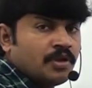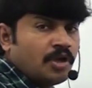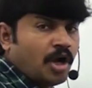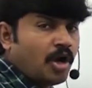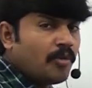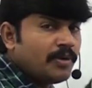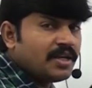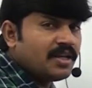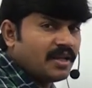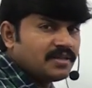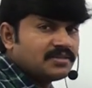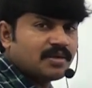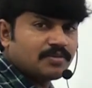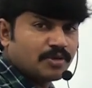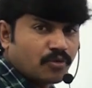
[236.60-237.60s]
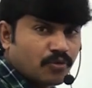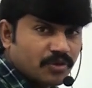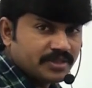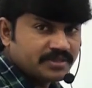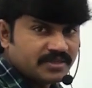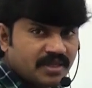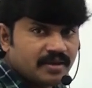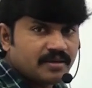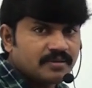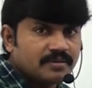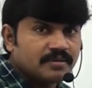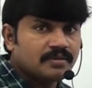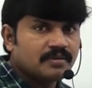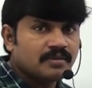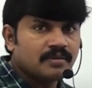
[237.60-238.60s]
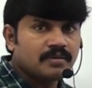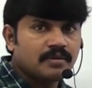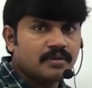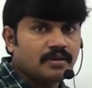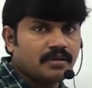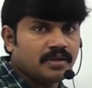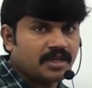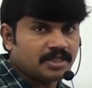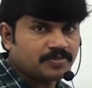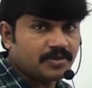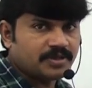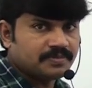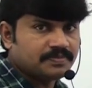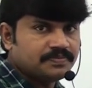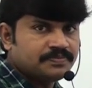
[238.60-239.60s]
how many lines of the code is there? Respond.